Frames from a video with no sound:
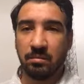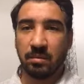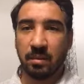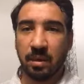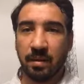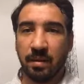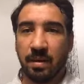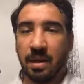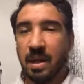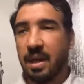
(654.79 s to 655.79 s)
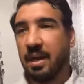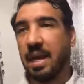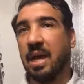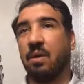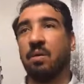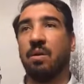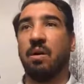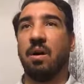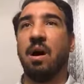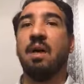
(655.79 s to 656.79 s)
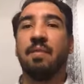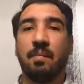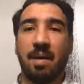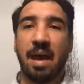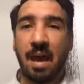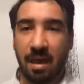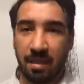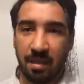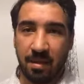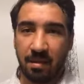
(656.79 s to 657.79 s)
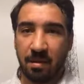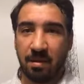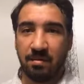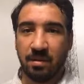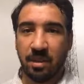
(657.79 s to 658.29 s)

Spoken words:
Okay. Now, on the path of